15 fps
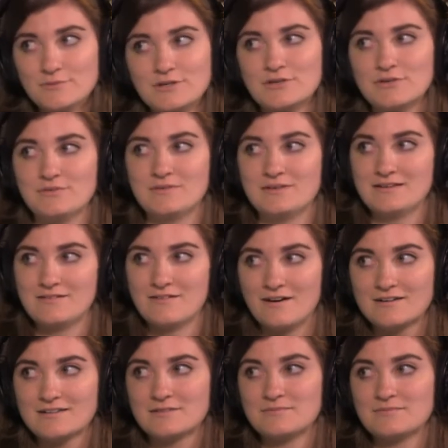one who
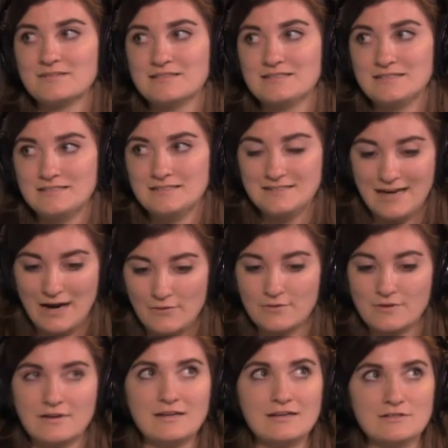knocked him
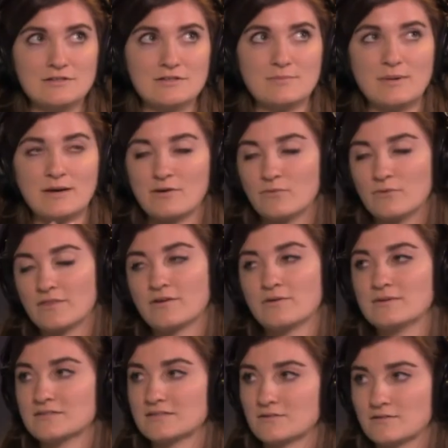down into the pit where there
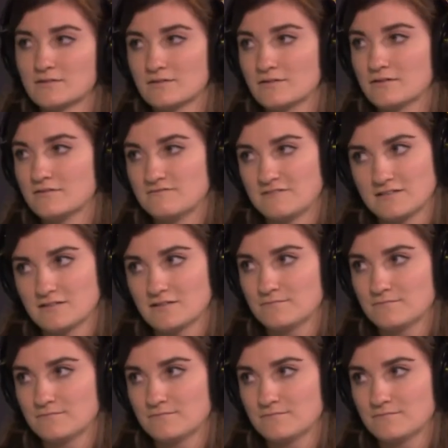was like, right. infected.